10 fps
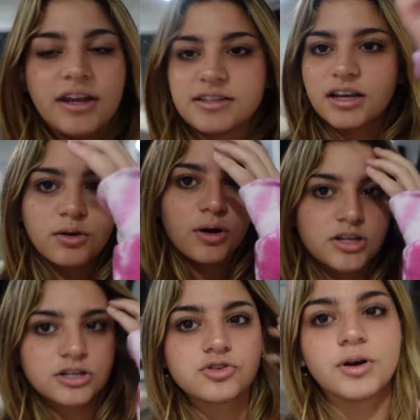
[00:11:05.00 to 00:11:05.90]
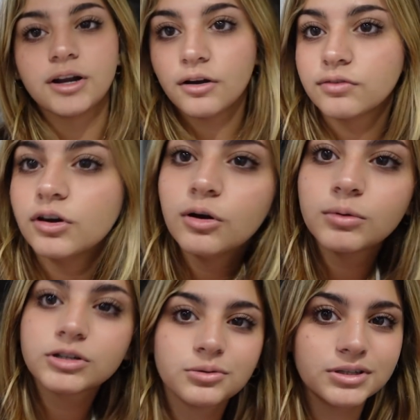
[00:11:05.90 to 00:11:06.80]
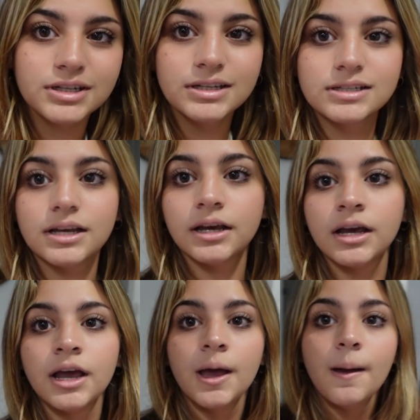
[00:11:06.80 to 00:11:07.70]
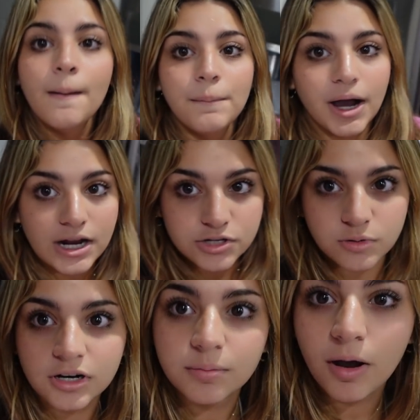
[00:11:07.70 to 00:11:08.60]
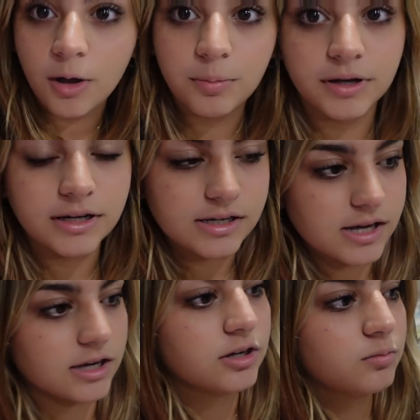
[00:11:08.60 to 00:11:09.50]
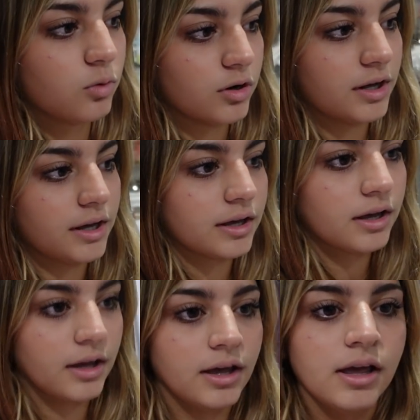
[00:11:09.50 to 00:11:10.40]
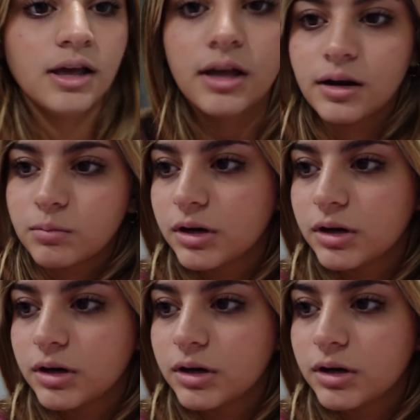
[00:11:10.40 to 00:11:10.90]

it's like questions right off the homework, so it's easy. But I just wanted to pop in and say good morning, and I'm